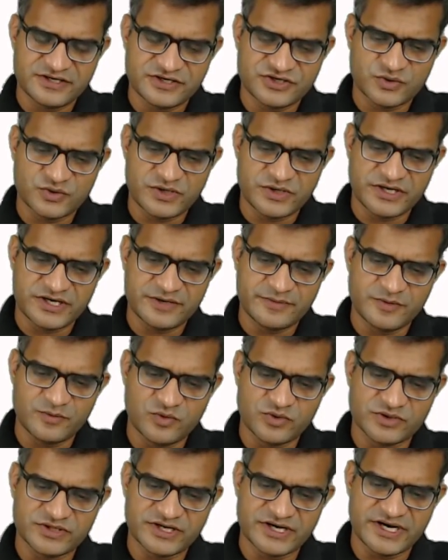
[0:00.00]
Shouldn't it be
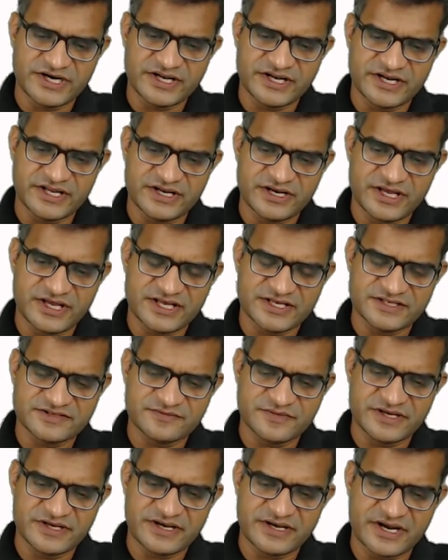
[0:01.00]
more than 99 as
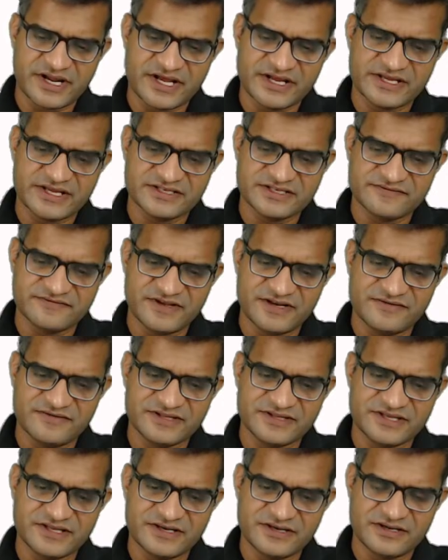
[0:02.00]
my rank is well
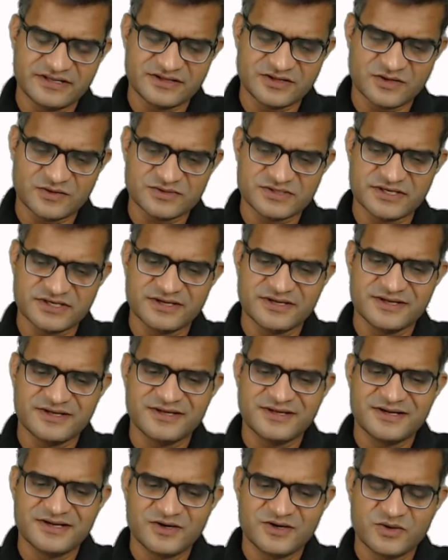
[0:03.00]
within 1000?
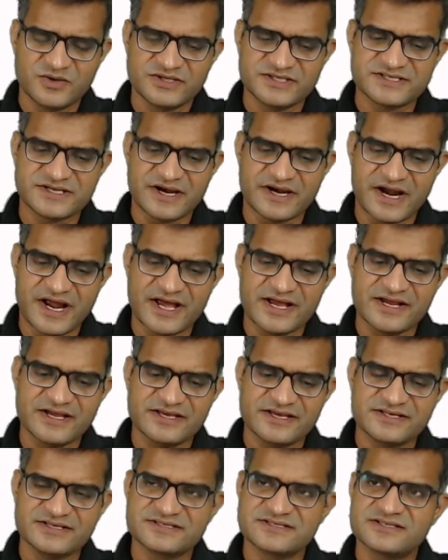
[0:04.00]
No, this rank
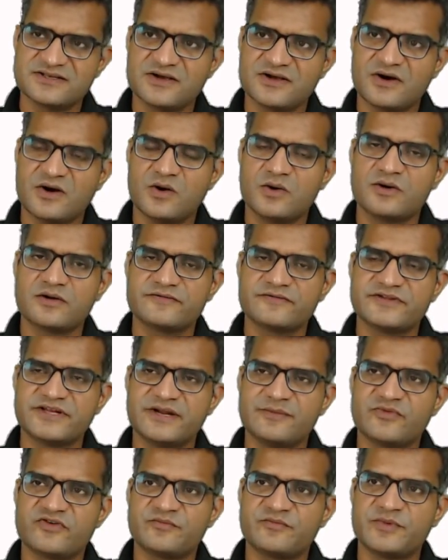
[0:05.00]
is out of the
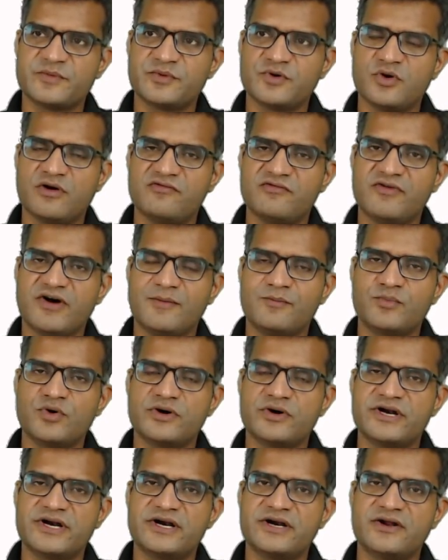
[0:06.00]
number of people who have
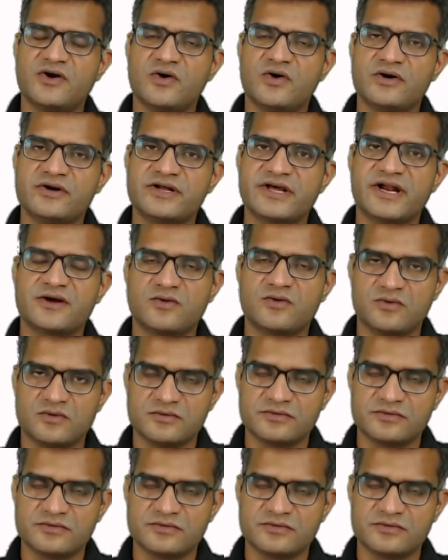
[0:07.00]
uploaded on Cracku.